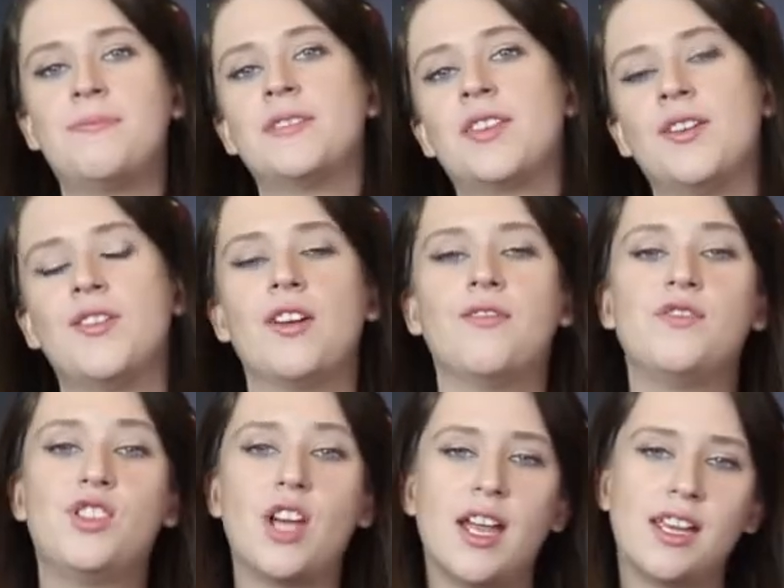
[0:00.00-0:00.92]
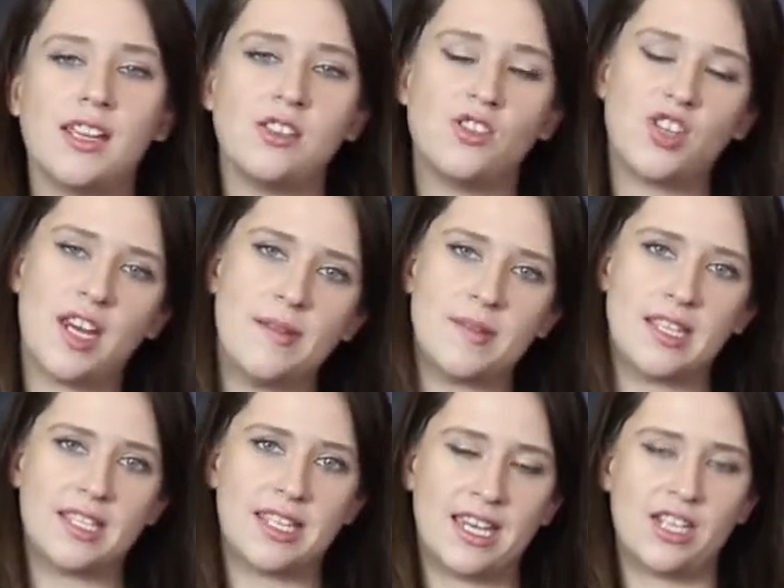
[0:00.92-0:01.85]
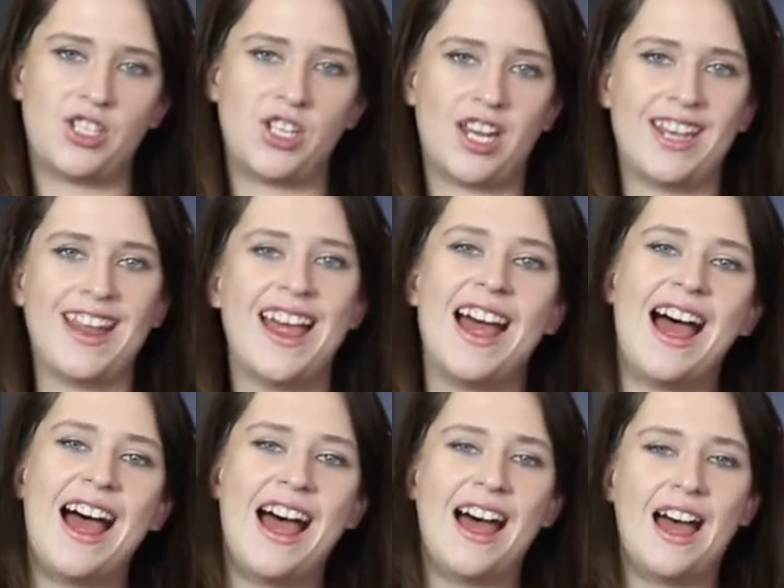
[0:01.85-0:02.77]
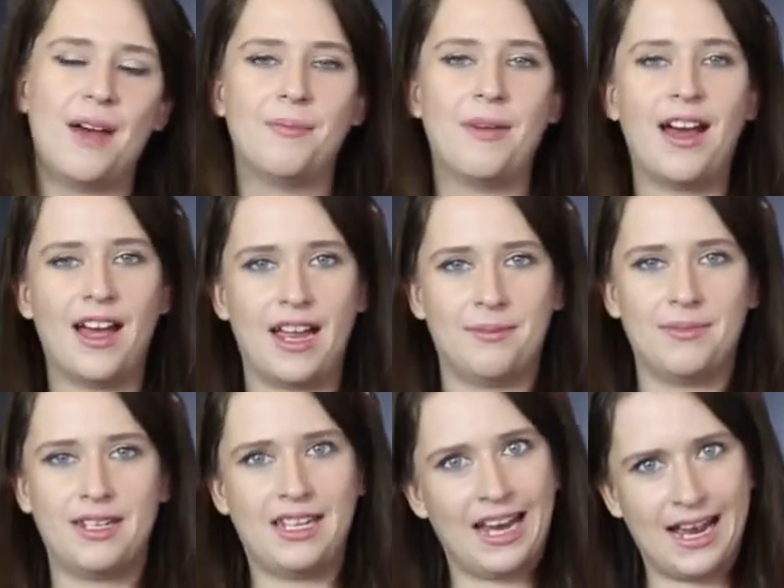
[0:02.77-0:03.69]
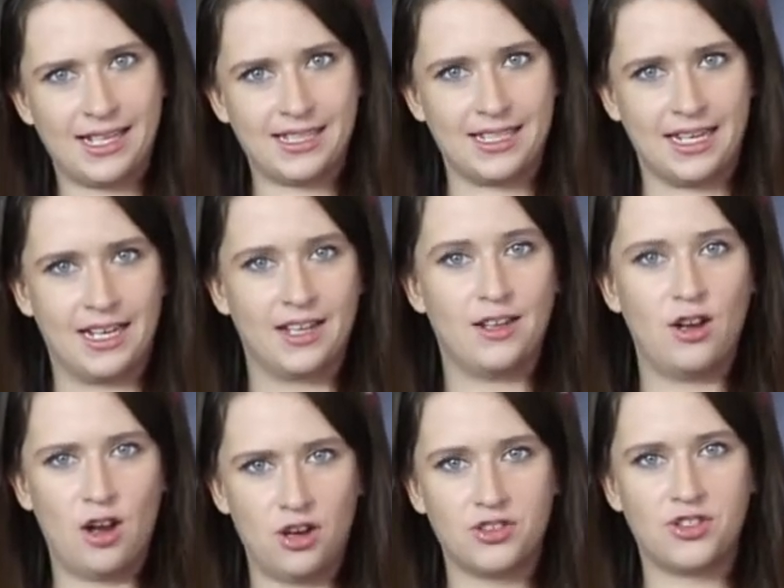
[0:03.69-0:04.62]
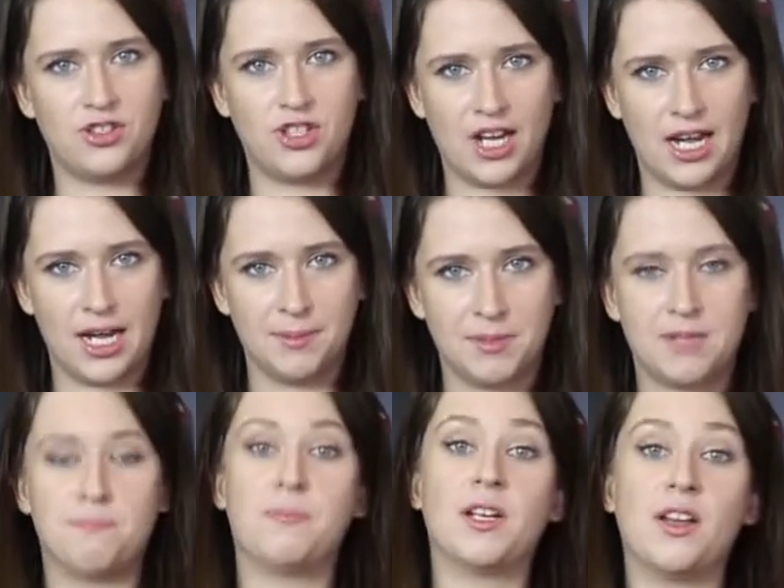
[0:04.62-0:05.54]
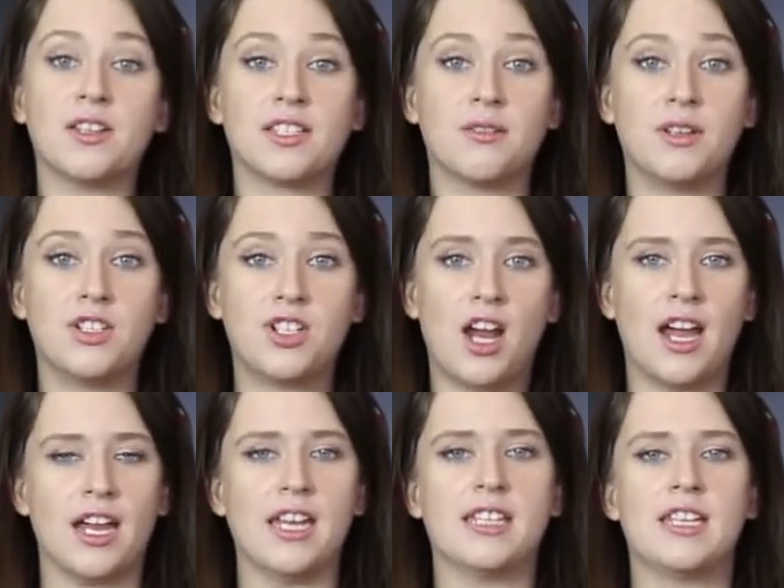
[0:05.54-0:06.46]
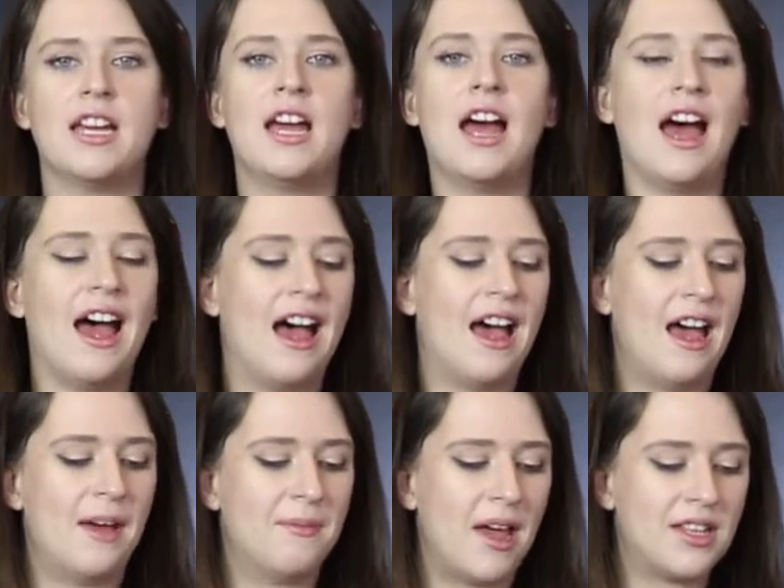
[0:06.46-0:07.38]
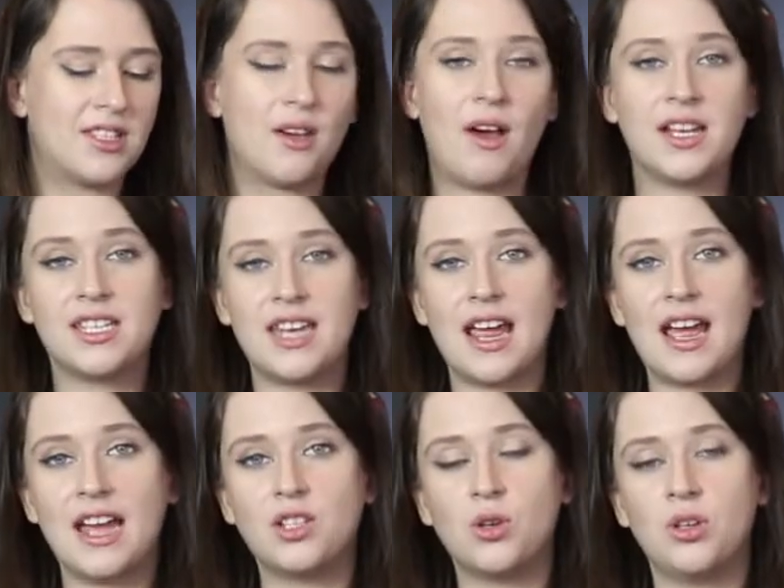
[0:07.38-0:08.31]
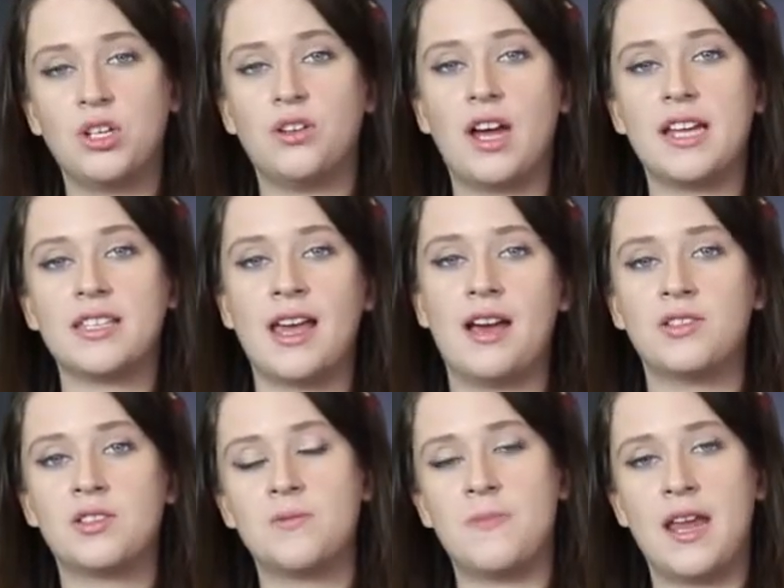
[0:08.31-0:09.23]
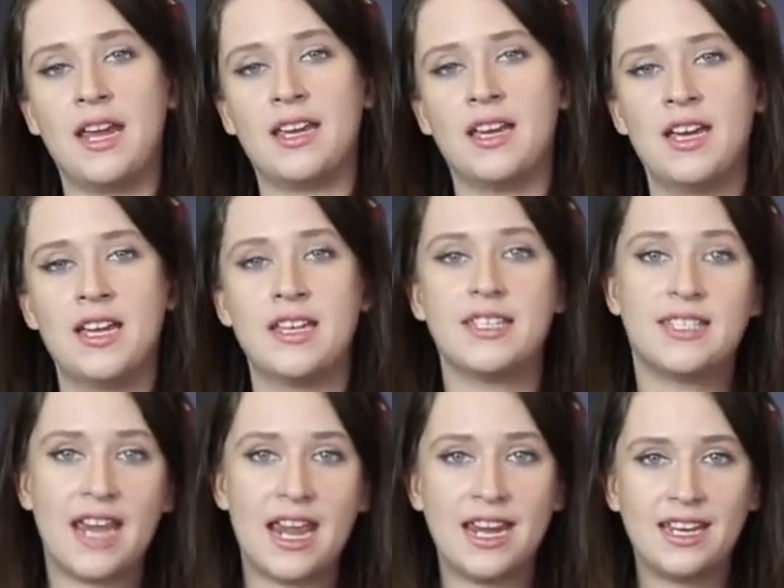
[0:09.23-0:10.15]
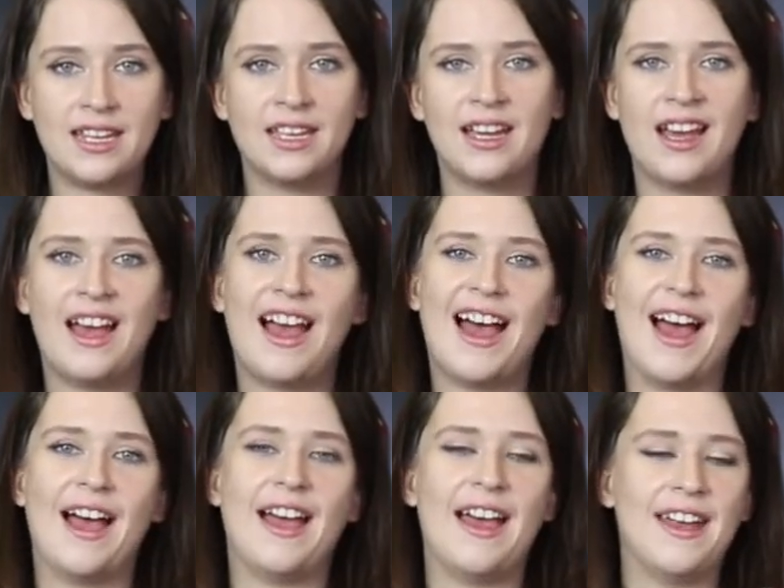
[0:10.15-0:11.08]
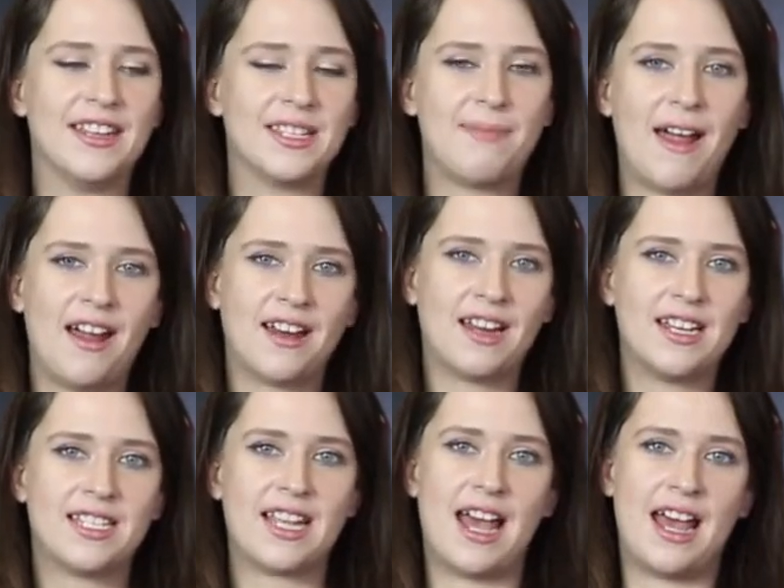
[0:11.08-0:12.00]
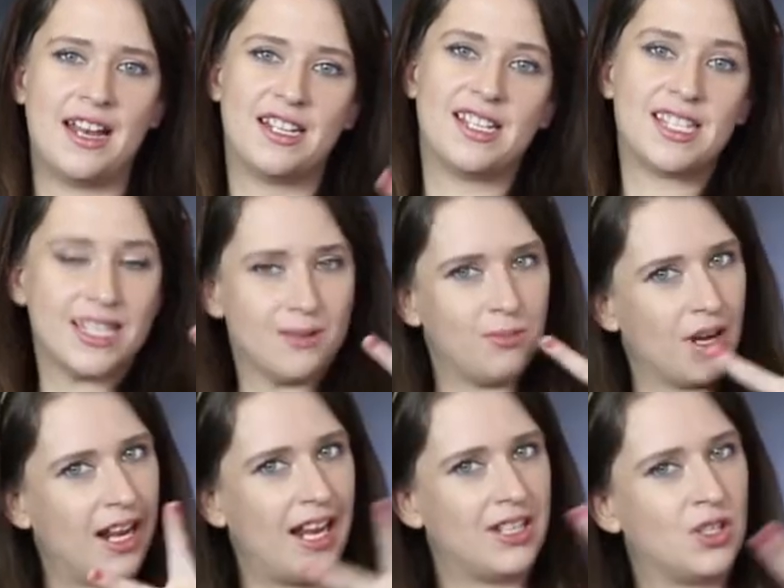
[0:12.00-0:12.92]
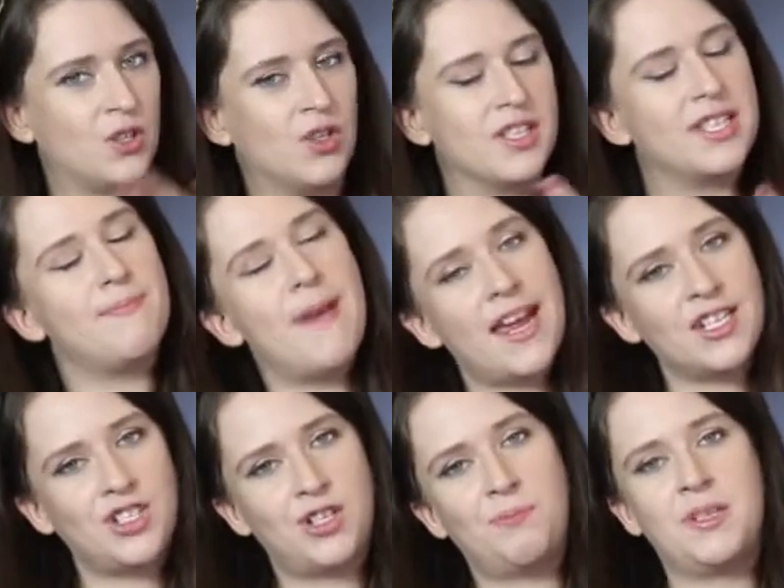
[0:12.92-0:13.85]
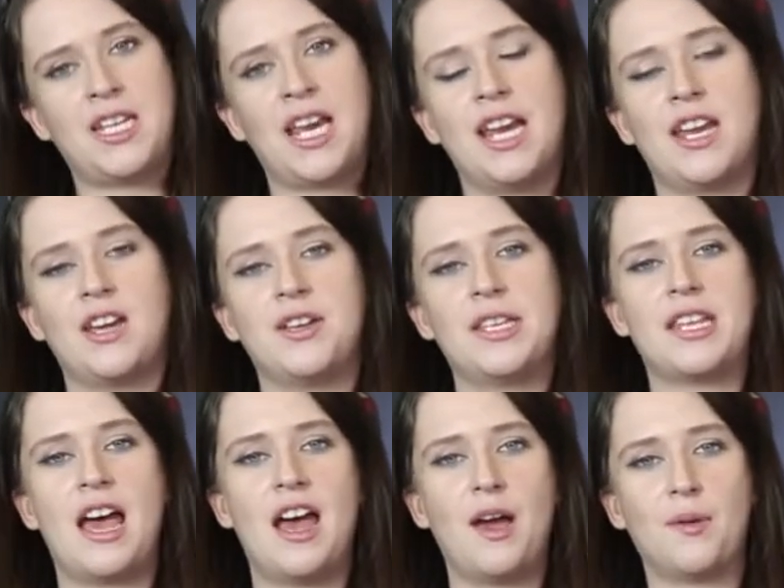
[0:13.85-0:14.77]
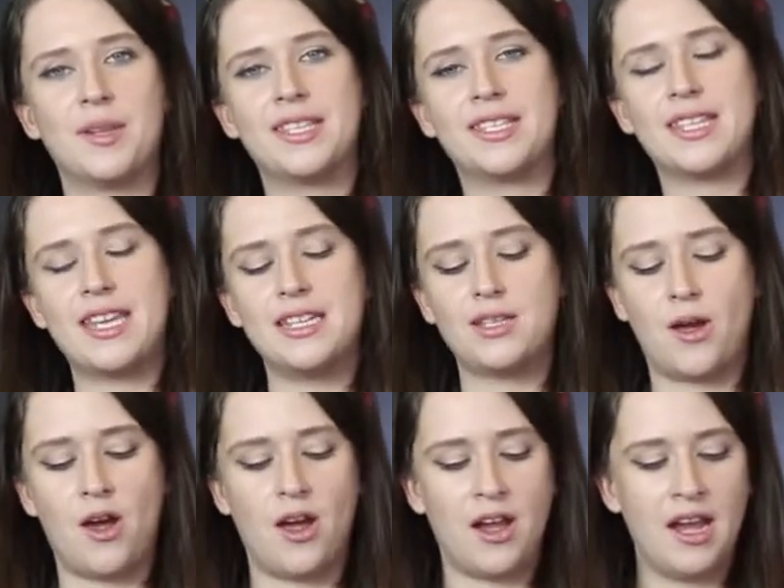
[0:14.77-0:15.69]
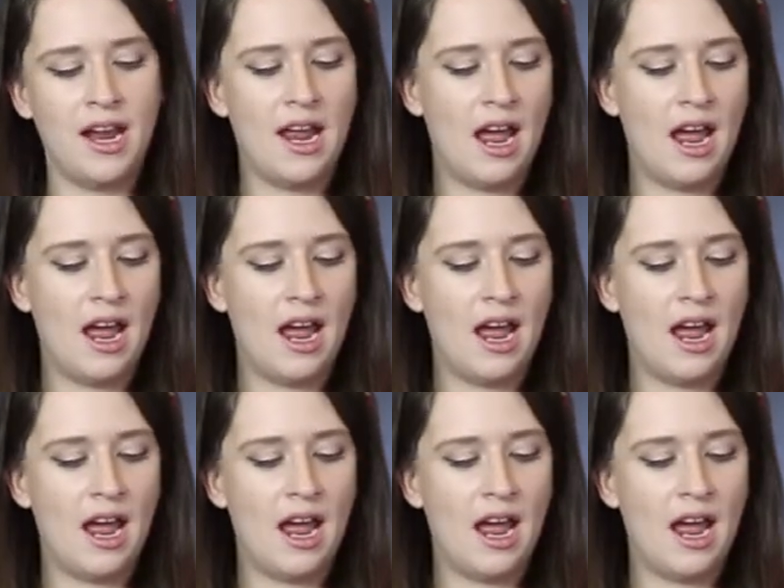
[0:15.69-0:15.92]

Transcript: episode of Giant James's Kitchen. I'm Cassie, not James, but also a giant. Today I taught you guys how to make steak and asparagus and what I like to call smashed potatoes with skins on,